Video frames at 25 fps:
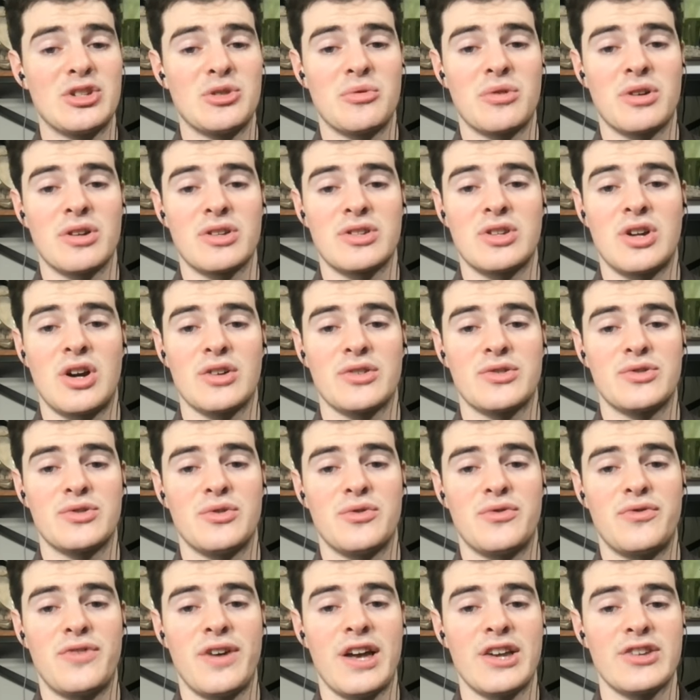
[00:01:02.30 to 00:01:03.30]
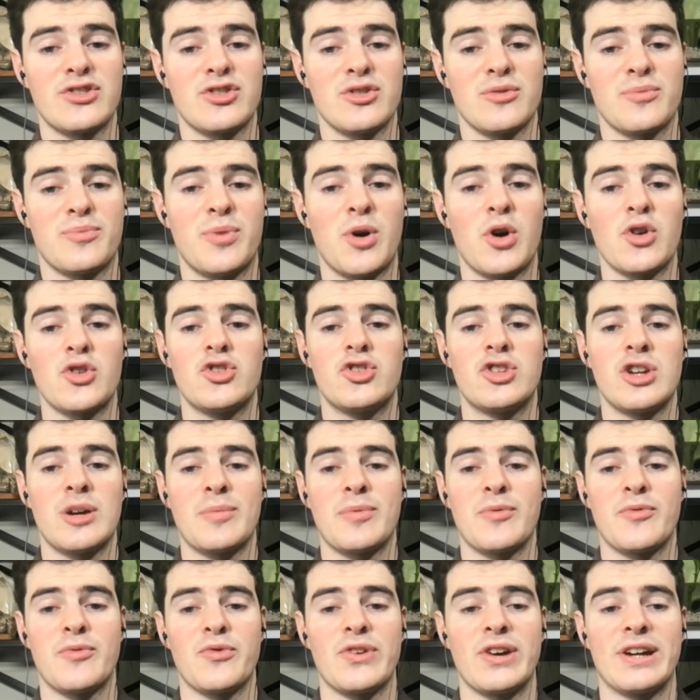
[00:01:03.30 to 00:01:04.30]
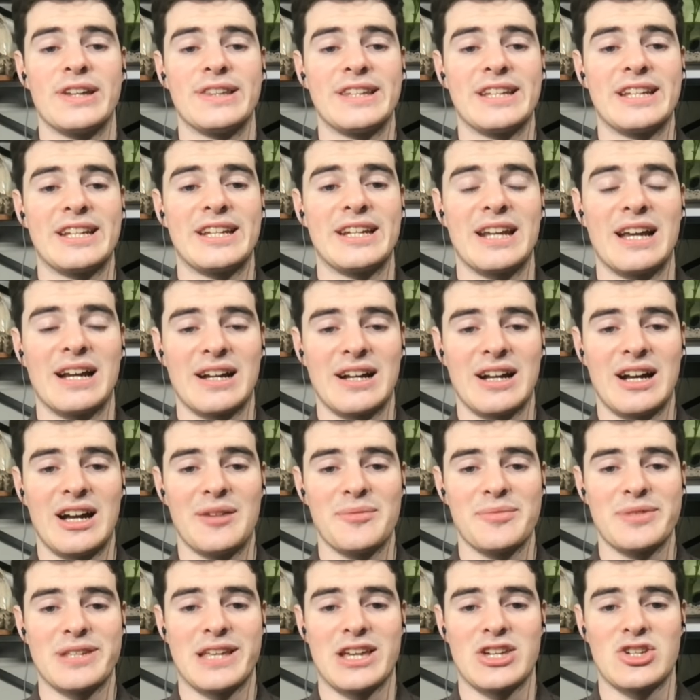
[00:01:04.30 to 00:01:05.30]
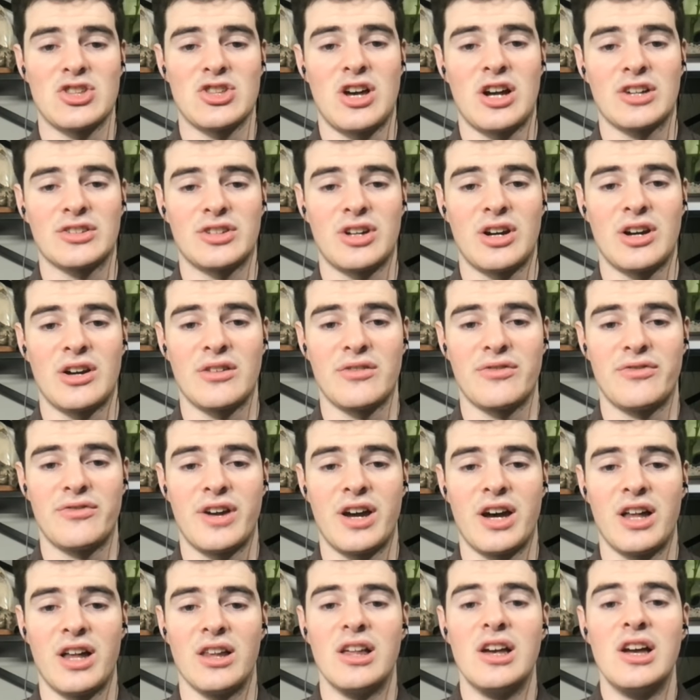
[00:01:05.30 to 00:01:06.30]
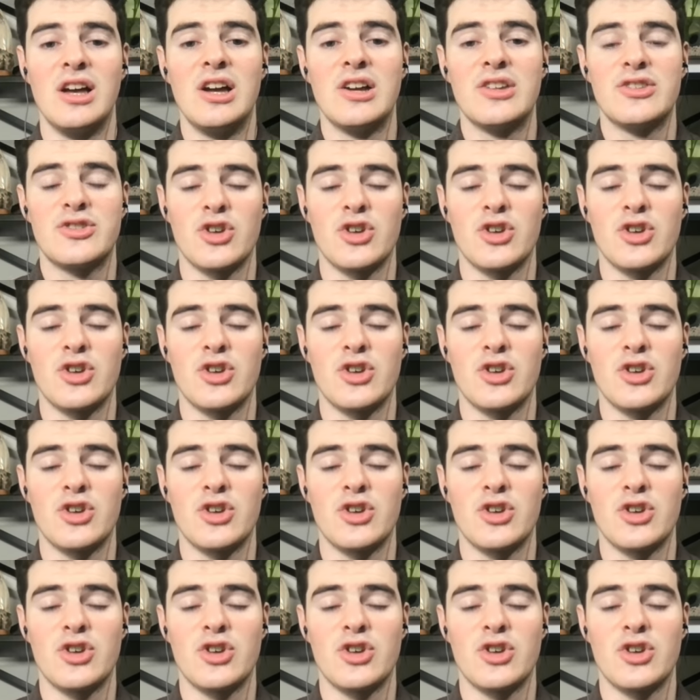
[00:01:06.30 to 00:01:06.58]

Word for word: you want to talk to faster. Post your job for free at linkedin dot com slash locked on N F L.